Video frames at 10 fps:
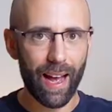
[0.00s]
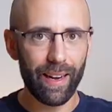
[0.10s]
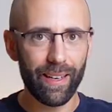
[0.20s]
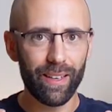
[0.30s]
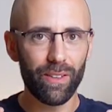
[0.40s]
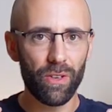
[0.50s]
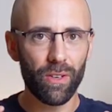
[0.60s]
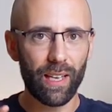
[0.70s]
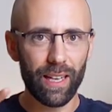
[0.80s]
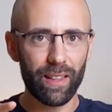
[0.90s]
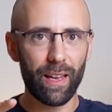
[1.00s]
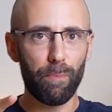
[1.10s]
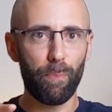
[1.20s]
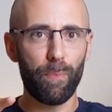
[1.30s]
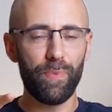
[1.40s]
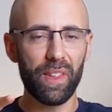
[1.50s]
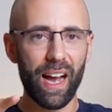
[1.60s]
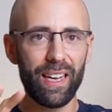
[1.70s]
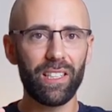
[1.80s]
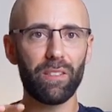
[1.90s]
and you get that
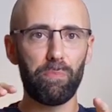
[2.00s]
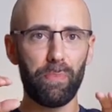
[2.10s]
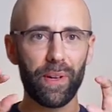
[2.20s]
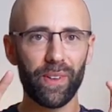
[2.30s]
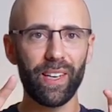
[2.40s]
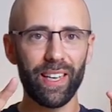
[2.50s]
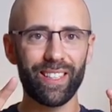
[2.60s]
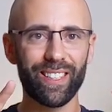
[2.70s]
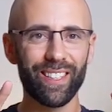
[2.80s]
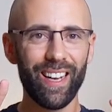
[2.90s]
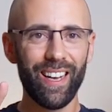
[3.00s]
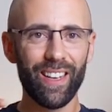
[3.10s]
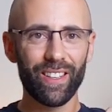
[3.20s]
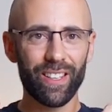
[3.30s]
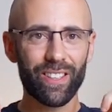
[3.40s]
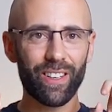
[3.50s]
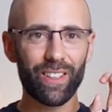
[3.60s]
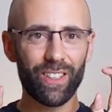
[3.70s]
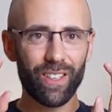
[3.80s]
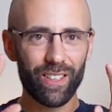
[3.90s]
nice bitterness that
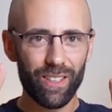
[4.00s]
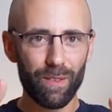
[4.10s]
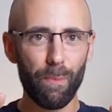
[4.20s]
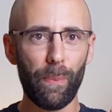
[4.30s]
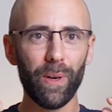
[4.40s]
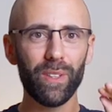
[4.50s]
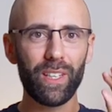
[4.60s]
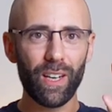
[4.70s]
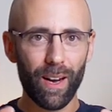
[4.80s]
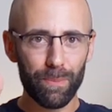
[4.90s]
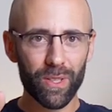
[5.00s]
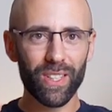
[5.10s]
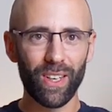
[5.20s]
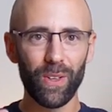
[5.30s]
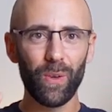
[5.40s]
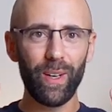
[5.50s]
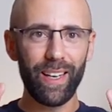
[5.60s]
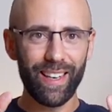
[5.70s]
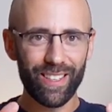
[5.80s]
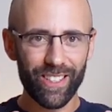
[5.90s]
start building up
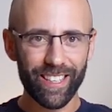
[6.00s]
slowly and